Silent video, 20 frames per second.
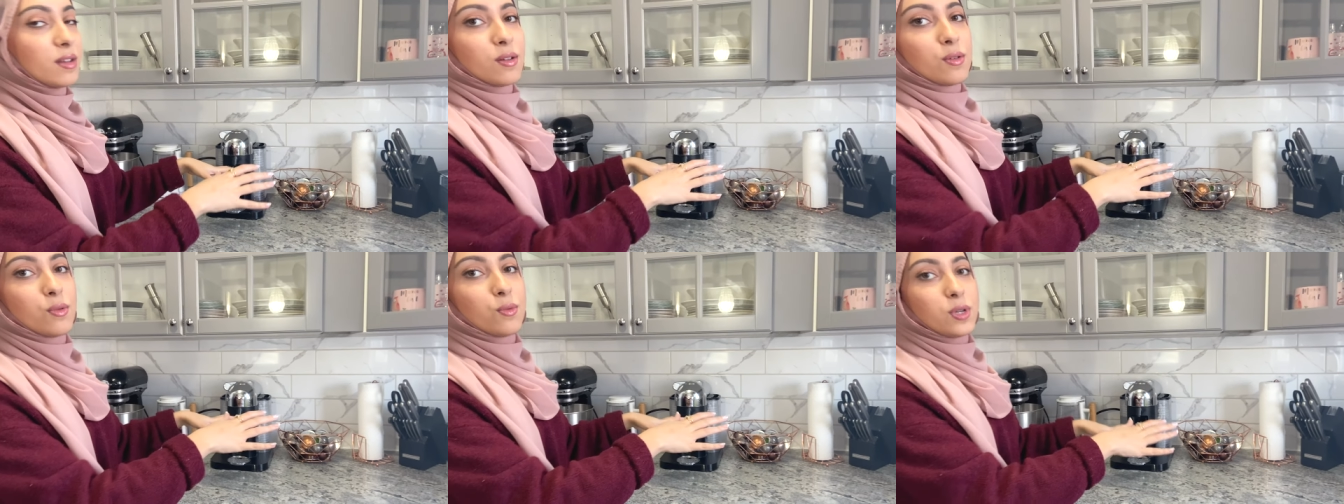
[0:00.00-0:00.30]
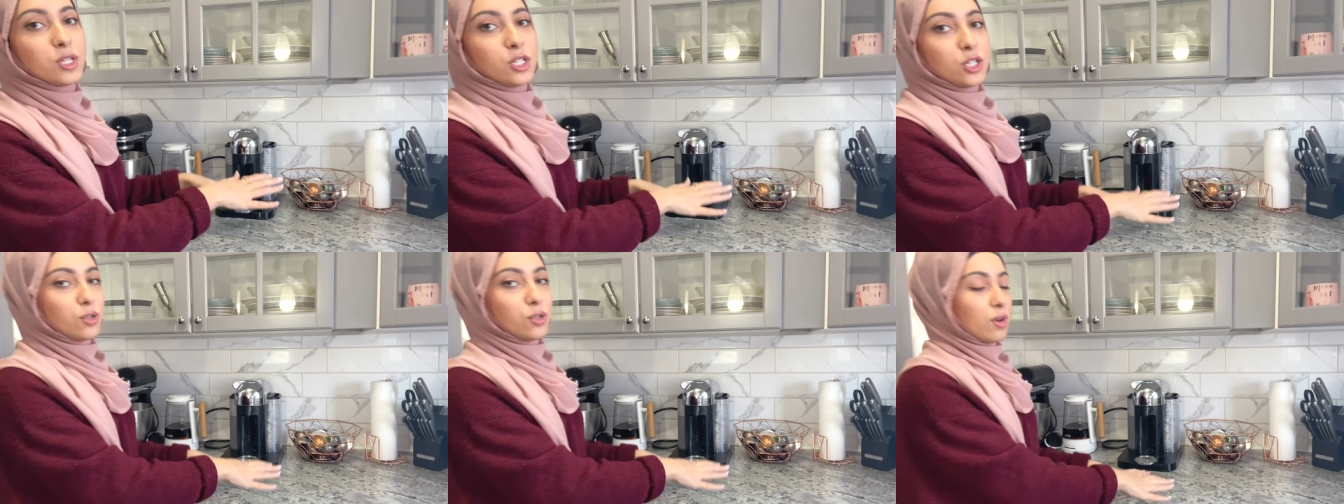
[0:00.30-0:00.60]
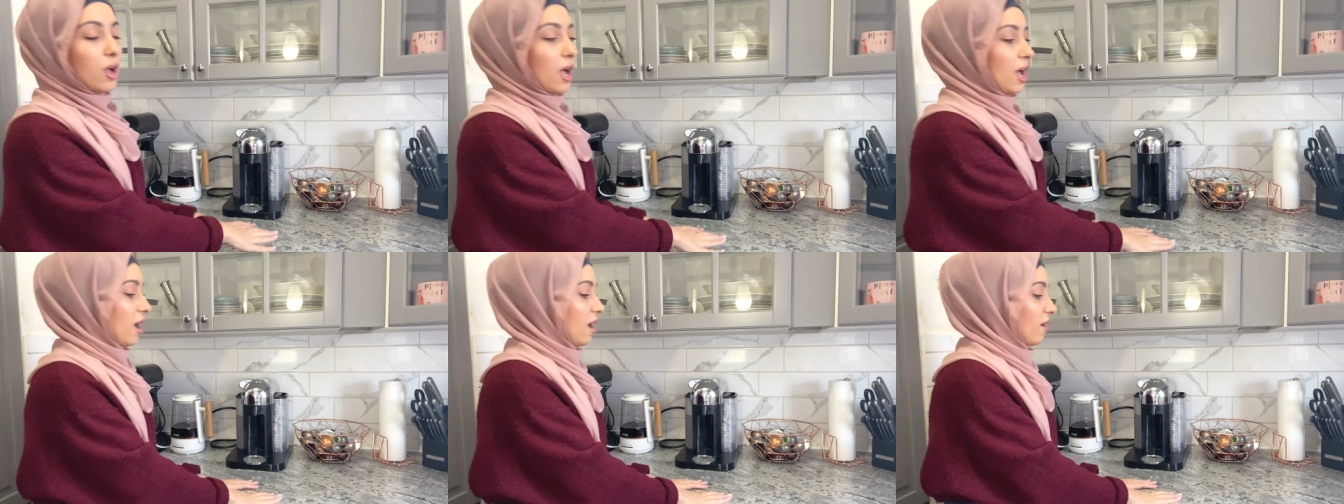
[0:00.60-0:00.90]
we do
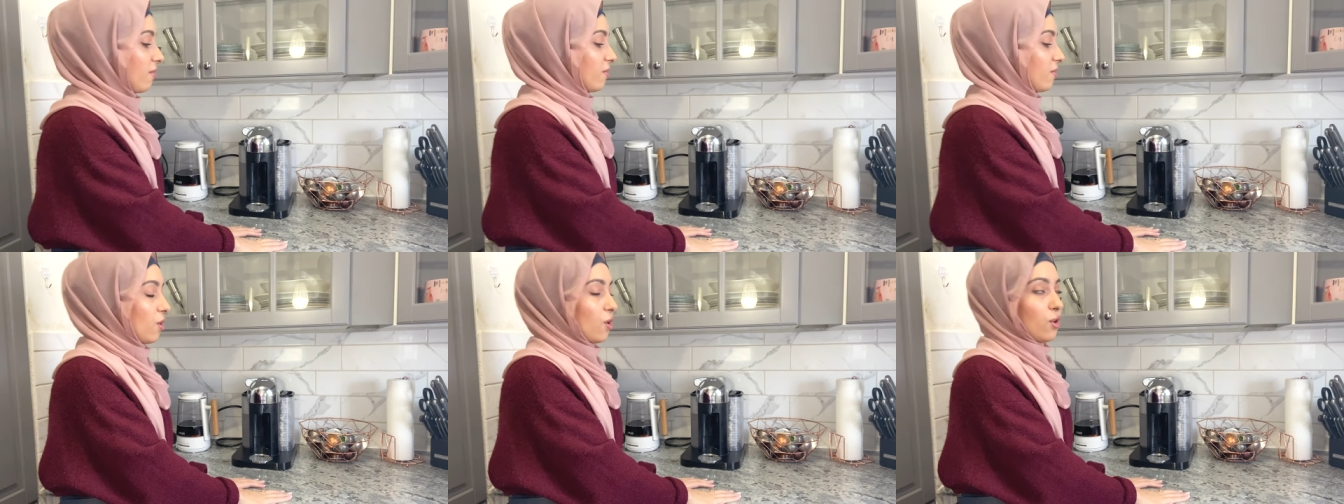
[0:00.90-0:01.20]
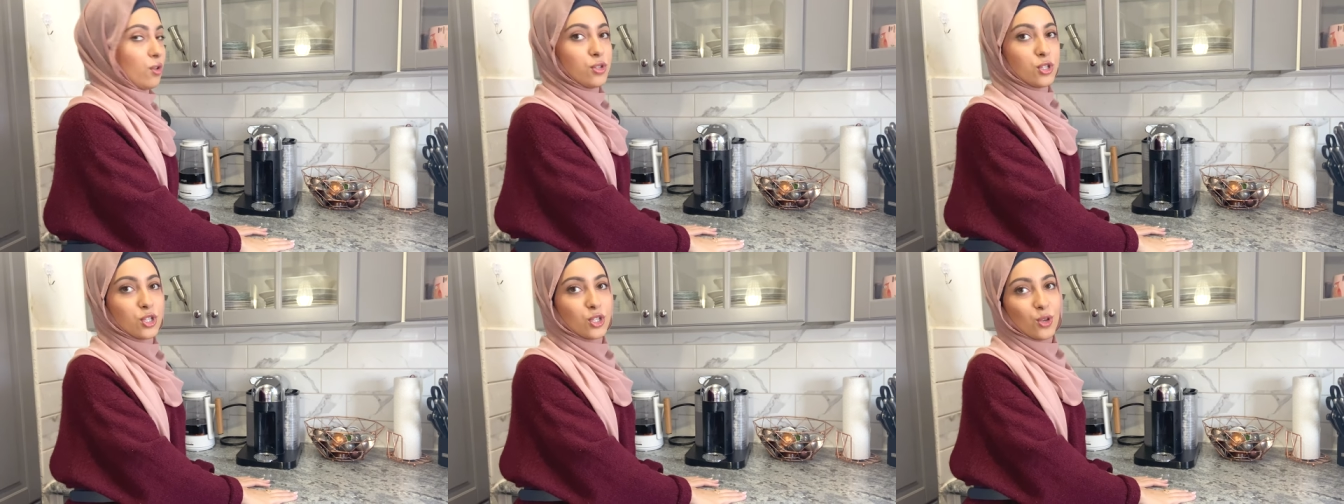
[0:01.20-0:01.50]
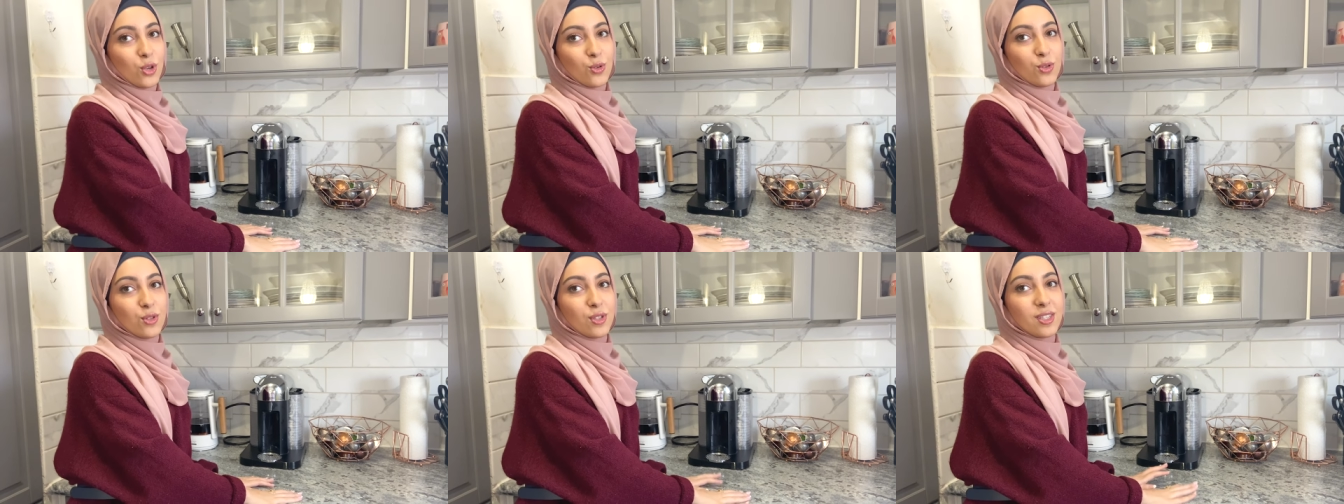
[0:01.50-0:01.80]
have
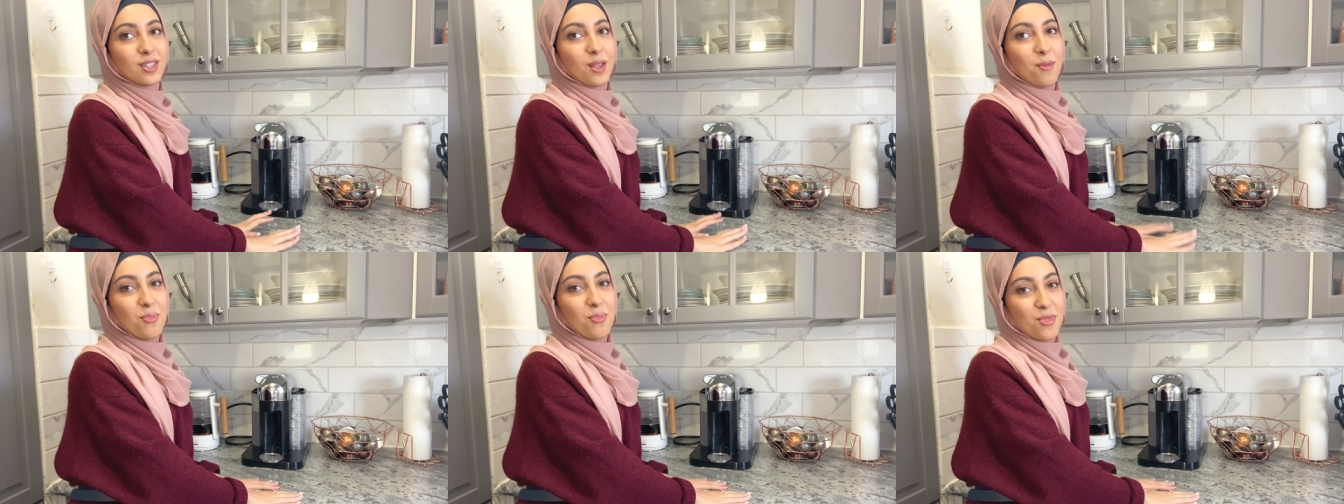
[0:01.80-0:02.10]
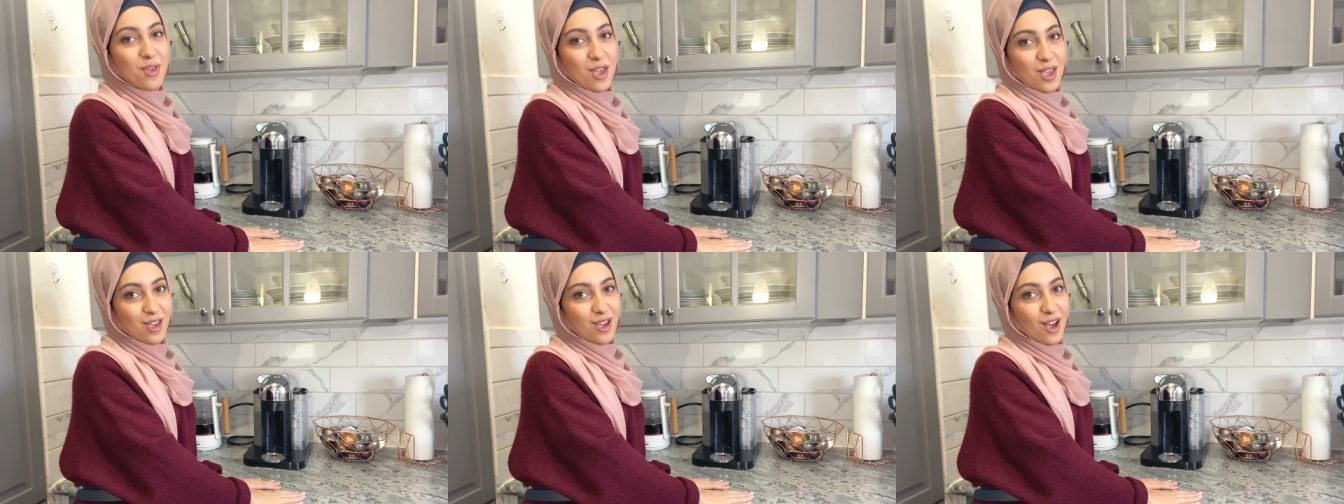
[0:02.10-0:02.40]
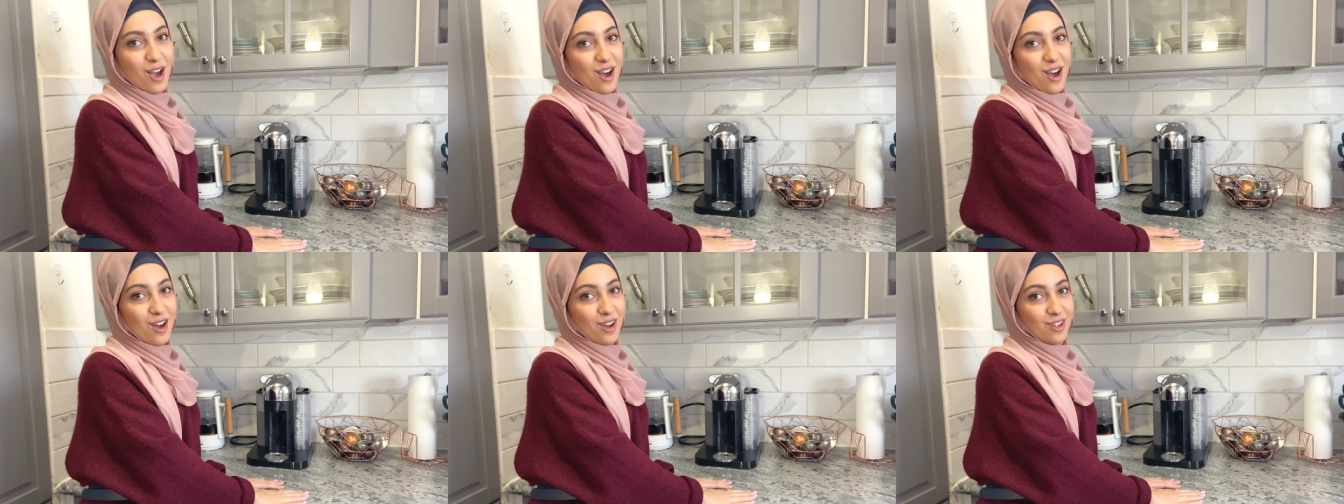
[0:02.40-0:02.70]
also something
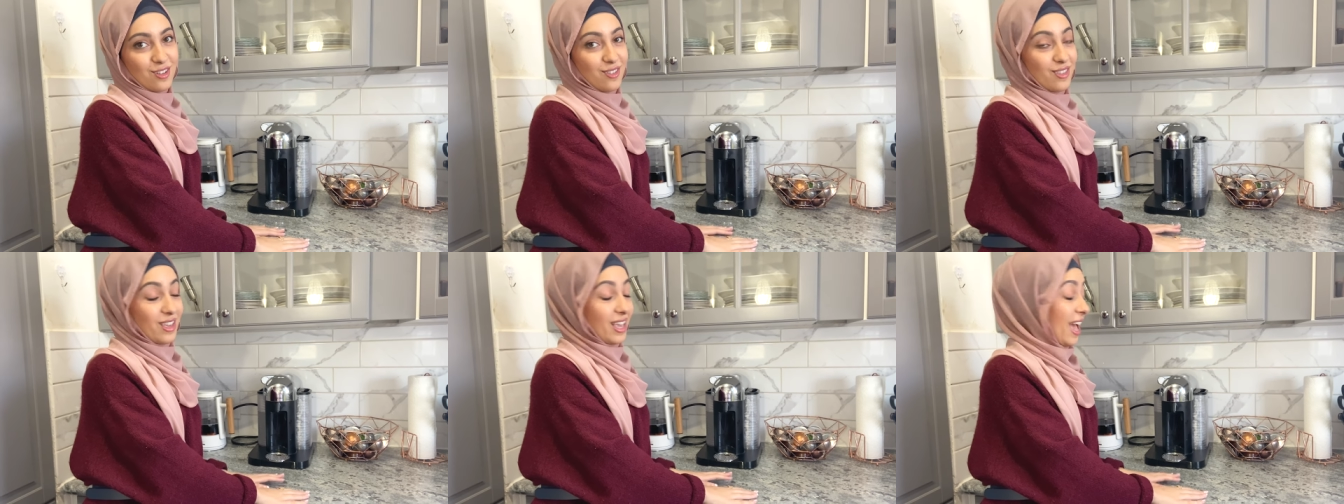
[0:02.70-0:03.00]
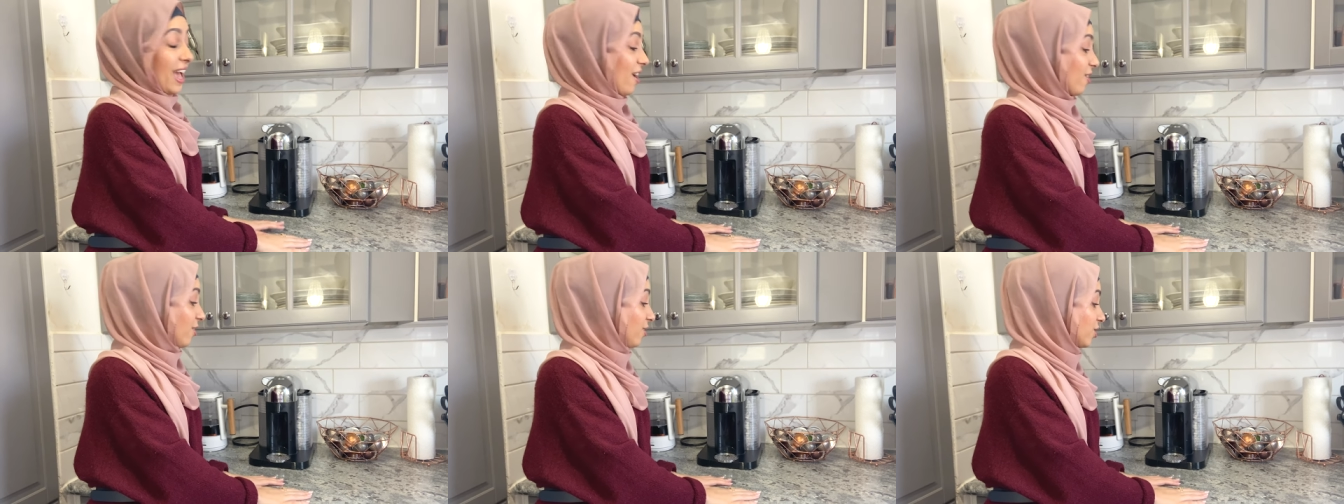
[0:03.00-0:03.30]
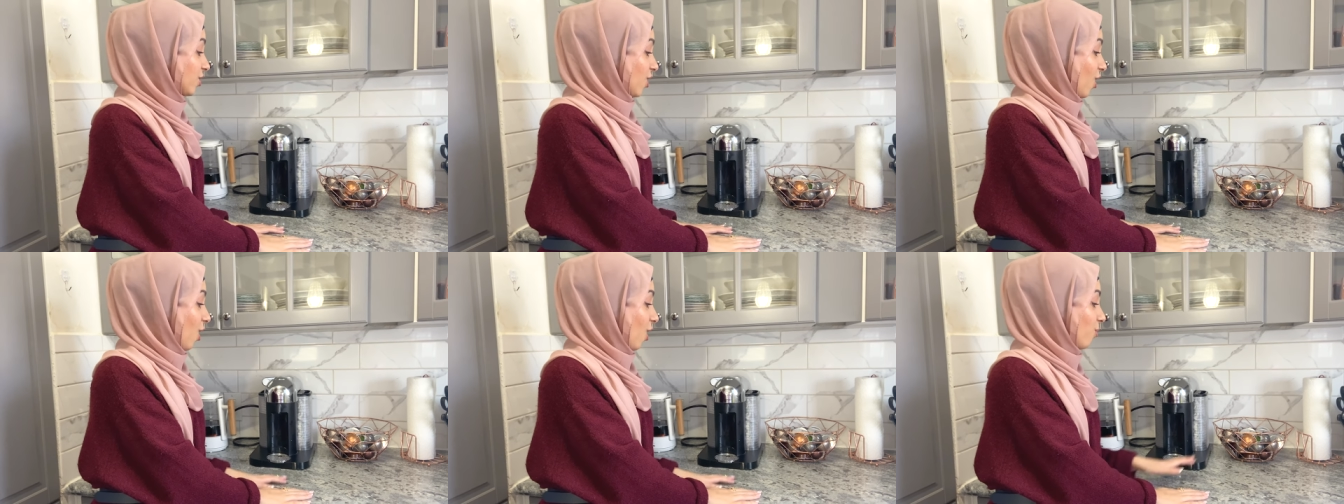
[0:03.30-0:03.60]
on the
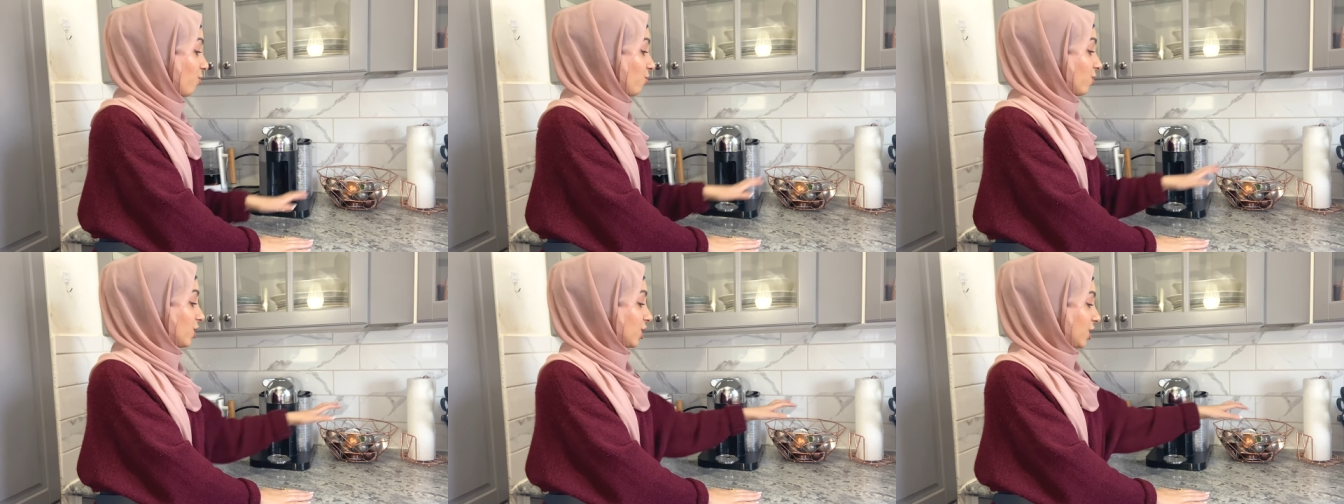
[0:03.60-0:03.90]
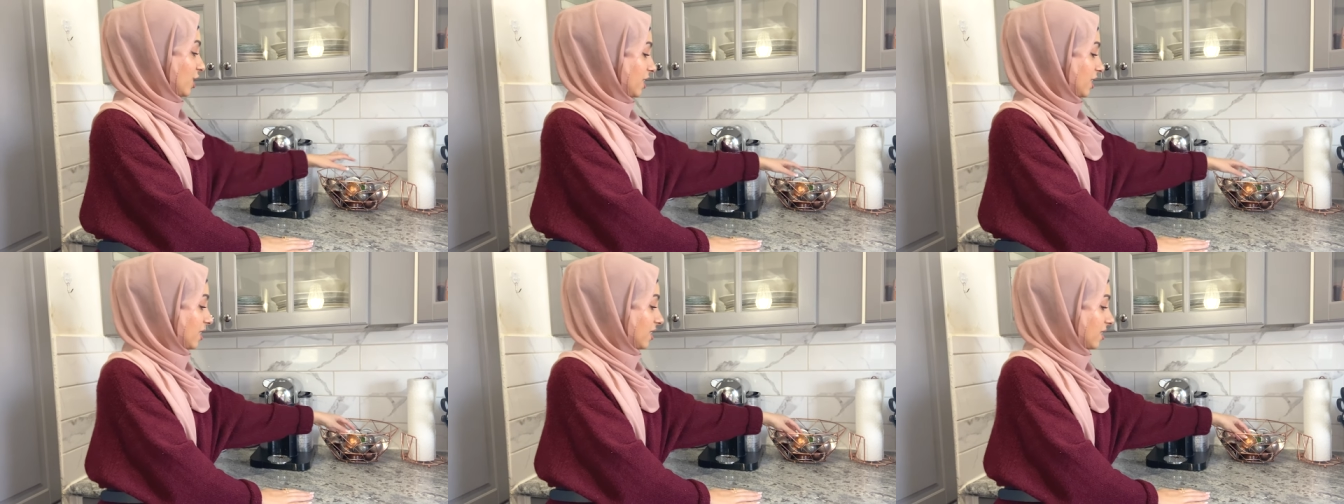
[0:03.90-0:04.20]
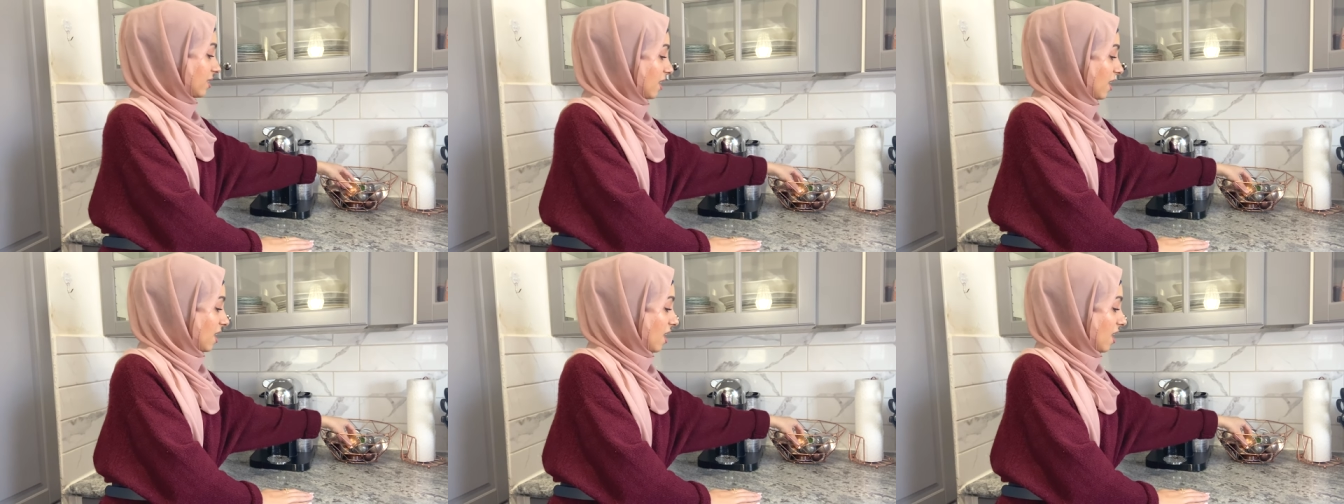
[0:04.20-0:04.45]
countertop, which is